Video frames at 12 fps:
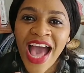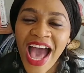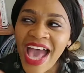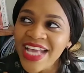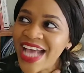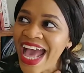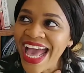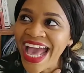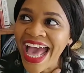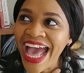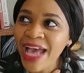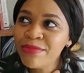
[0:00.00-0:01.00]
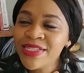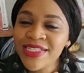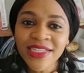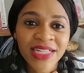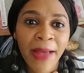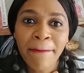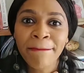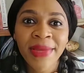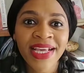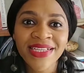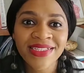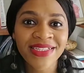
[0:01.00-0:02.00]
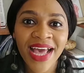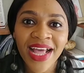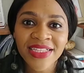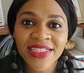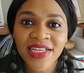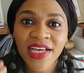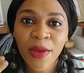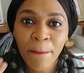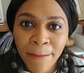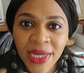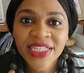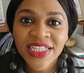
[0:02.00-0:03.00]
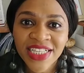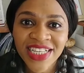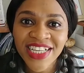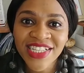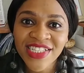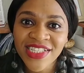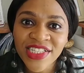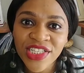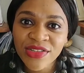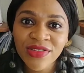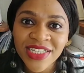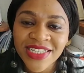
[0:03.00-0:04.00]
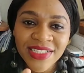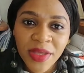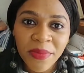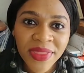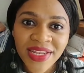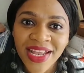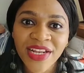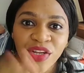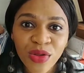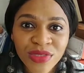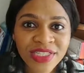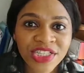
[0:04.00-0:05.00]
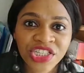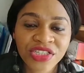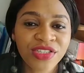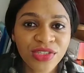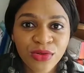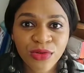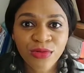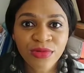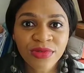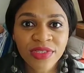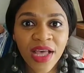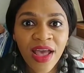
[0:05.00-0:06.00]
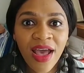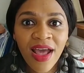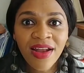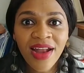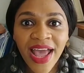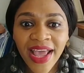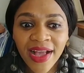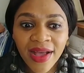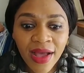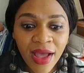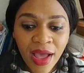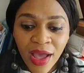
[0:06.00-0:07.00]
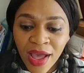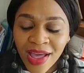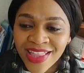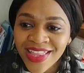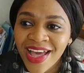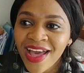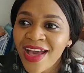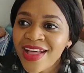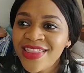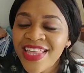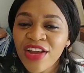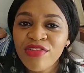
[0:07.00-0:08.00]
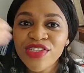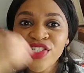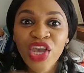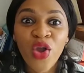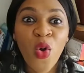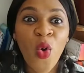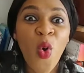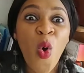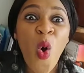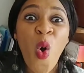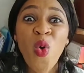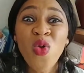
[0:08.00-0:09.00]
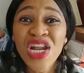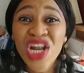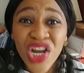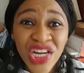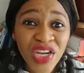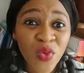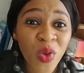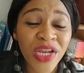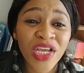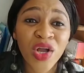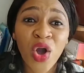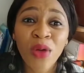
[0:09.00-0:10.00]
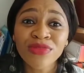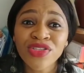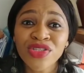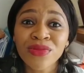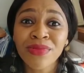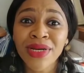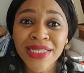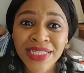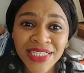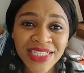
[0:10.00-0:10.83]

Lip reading: I'm still amazed that money is something that they don't teach in schools. Like, there is a whole learning when it comes to money.